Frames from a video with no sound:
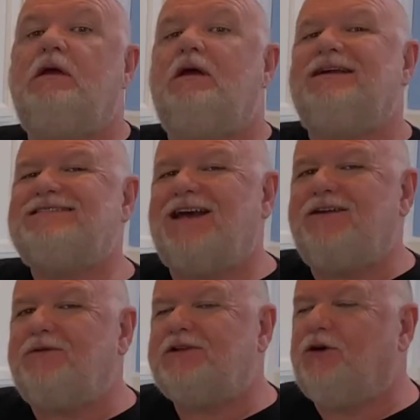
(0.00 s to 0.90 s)
As
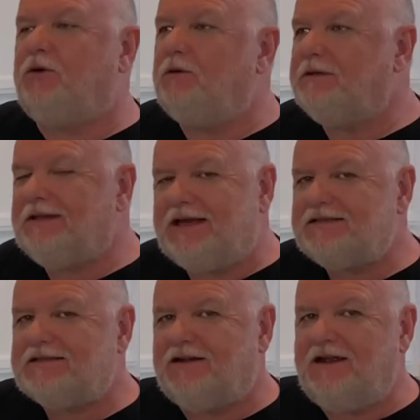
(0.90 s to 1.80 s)
I recall, the
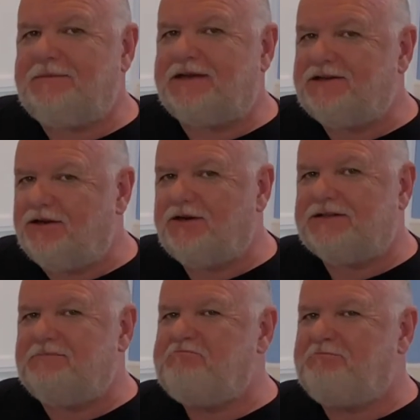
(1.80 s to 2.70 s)
last time I
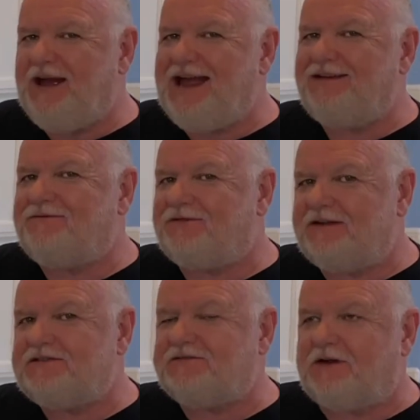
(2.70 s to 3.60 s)
cooked a bad
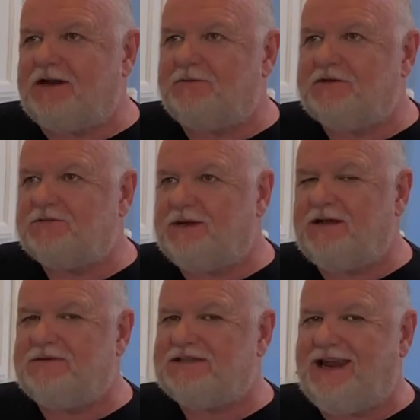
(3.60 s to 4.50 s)
French fry was when I
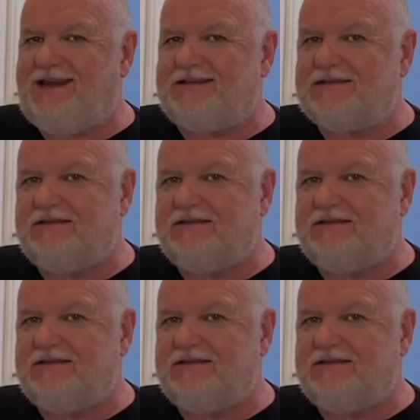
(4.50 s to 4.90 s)
was 8.